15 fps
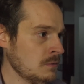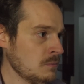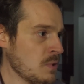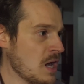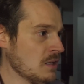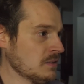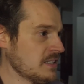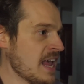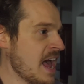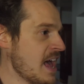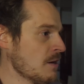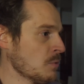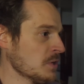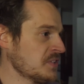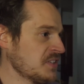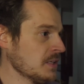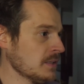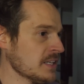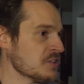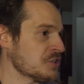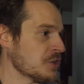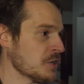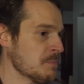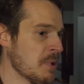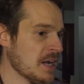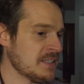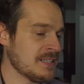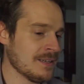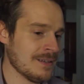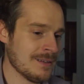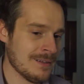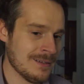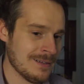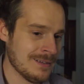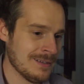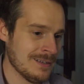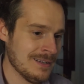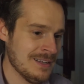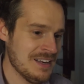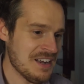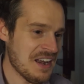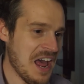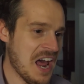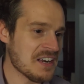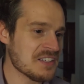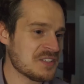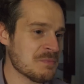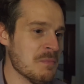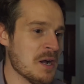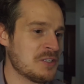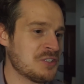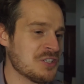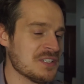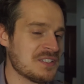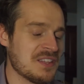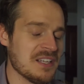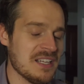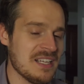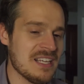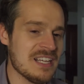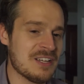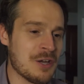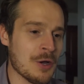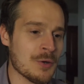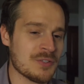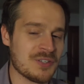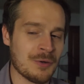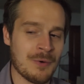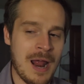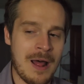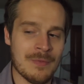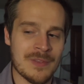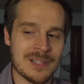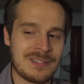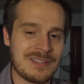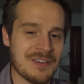Well, yeah, we're still injured, but not as much as the egos around this